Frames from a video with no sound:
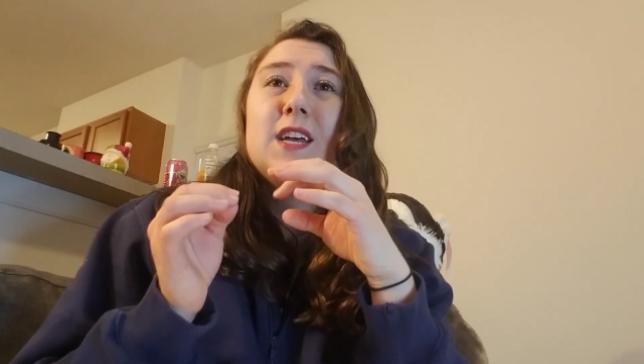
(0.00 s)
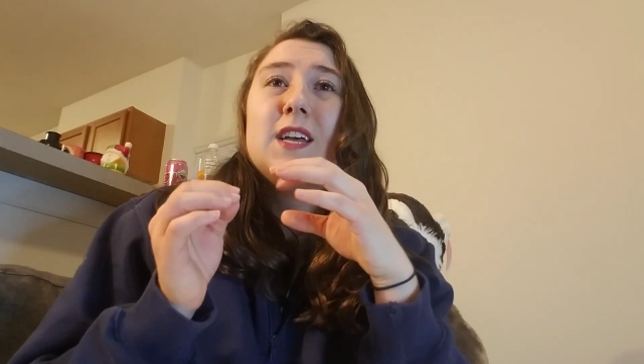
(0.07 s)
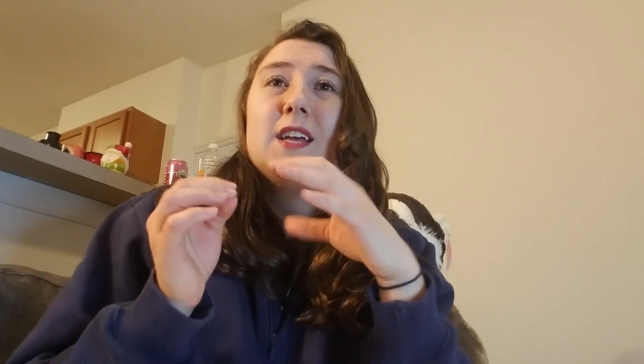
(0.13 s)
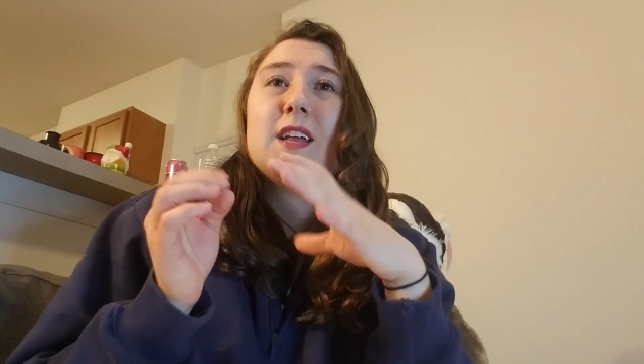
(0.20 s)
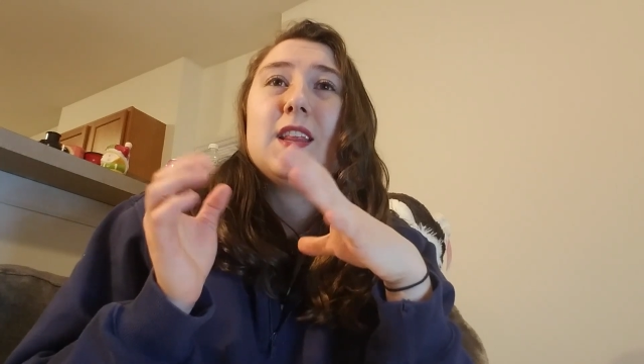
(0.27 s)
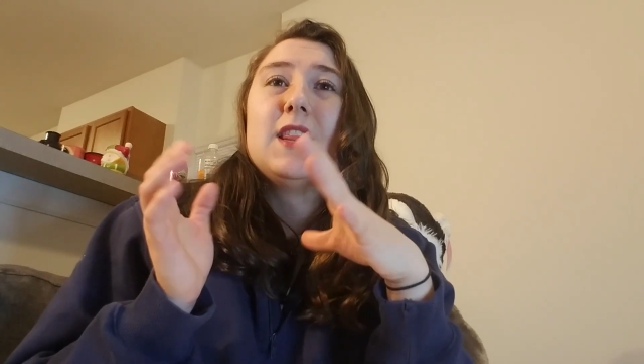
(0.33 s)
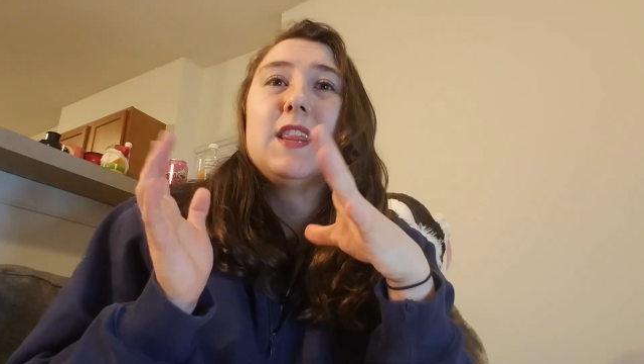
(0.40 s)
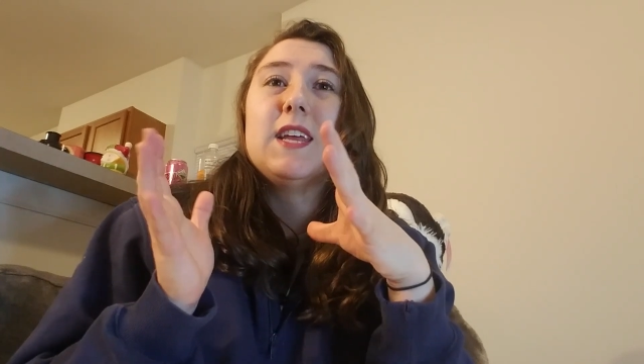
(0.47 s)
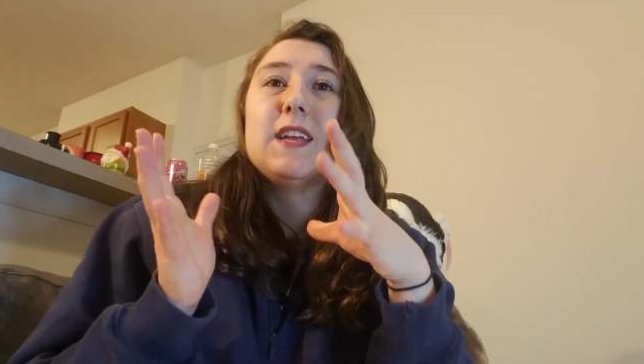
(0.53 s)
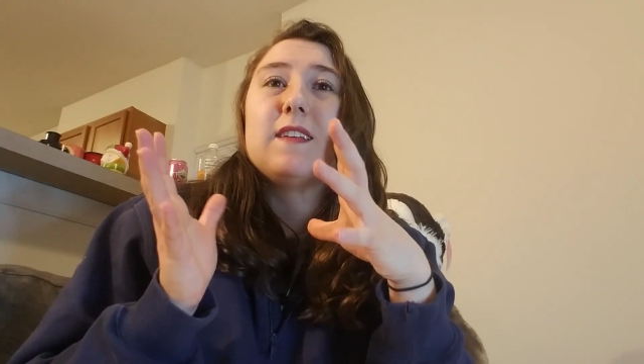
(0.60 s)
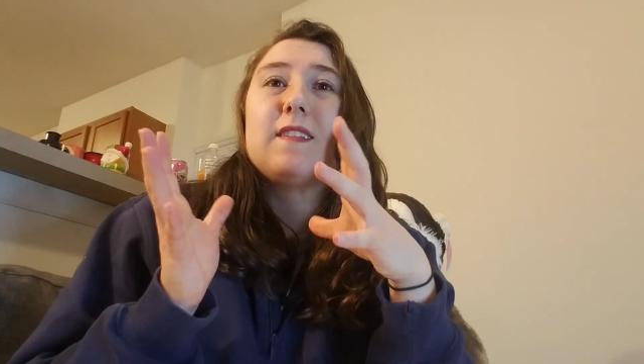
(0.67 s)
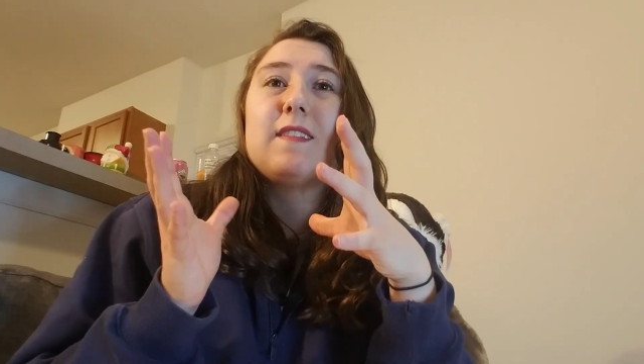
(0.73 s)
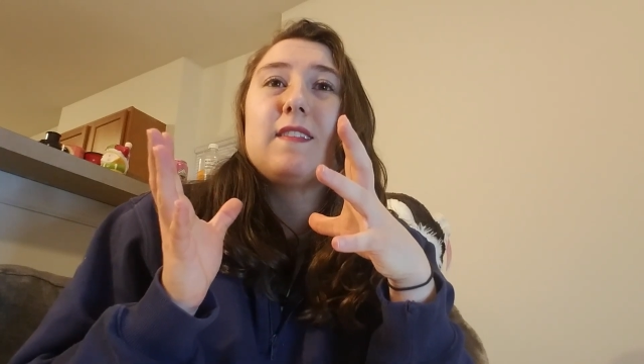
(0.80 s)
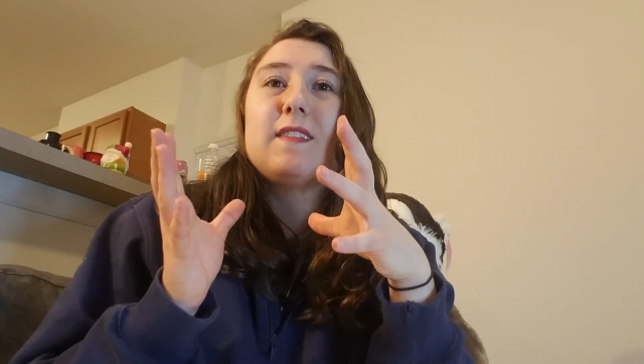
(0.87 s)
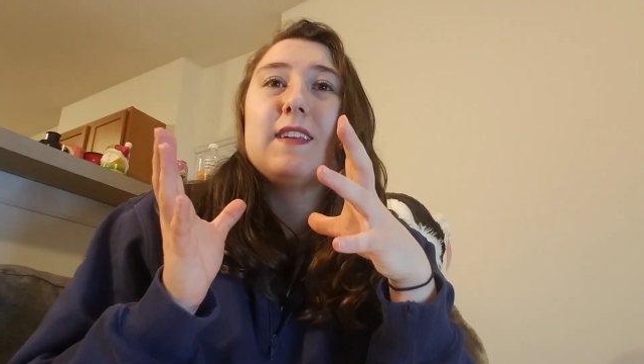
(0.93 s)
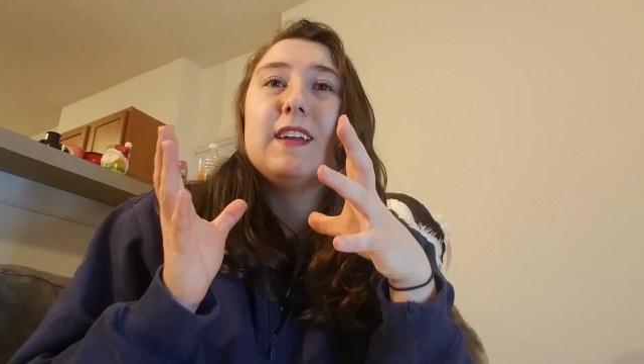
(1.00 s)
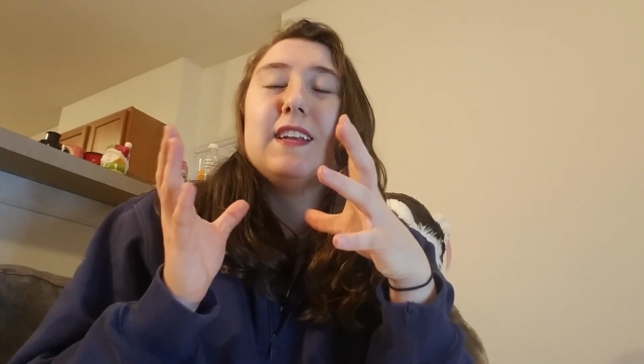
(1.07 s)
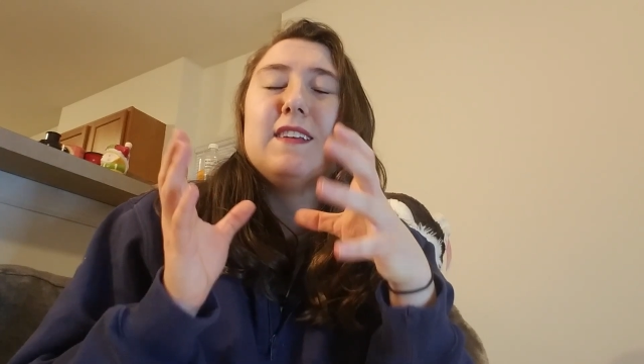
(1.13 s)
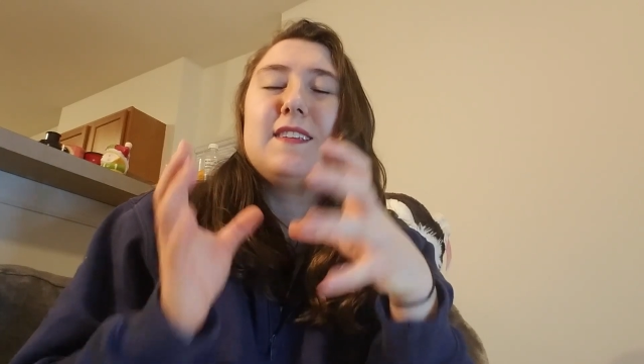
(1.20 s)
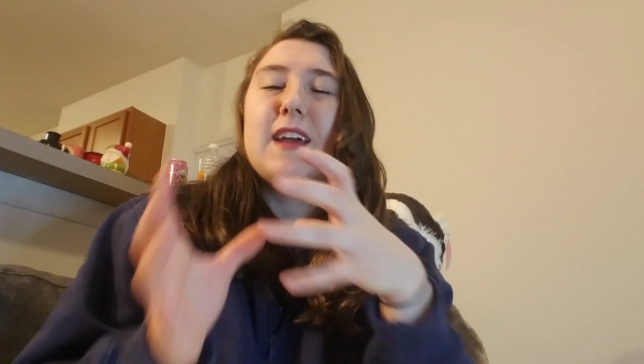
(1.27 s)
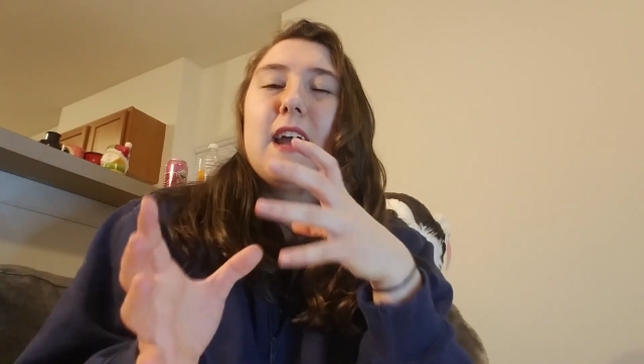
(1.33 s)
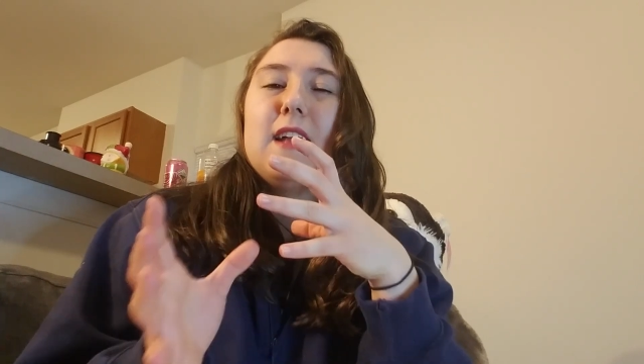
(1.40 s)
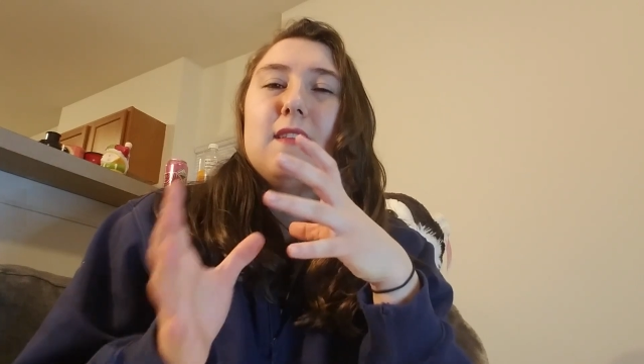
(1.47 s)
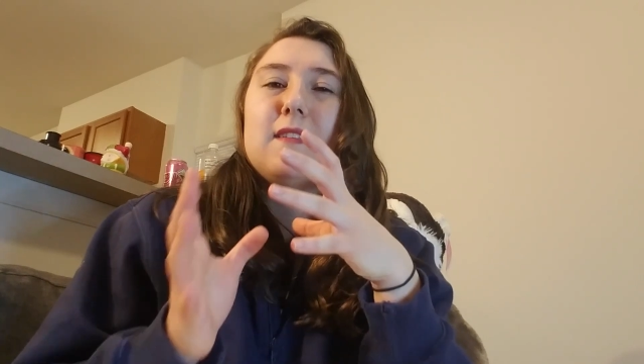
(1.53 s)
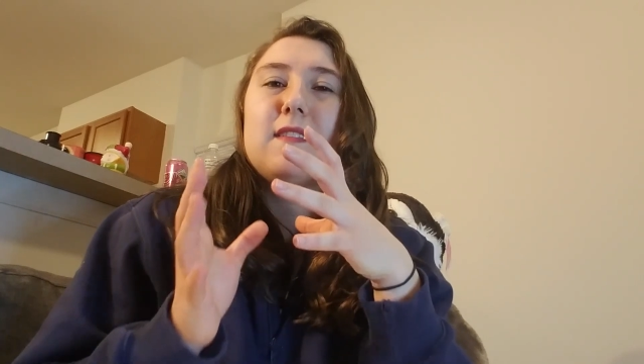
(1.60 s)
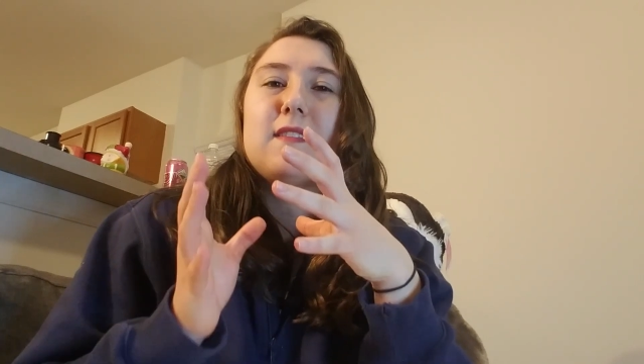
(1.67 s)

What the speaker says: this intense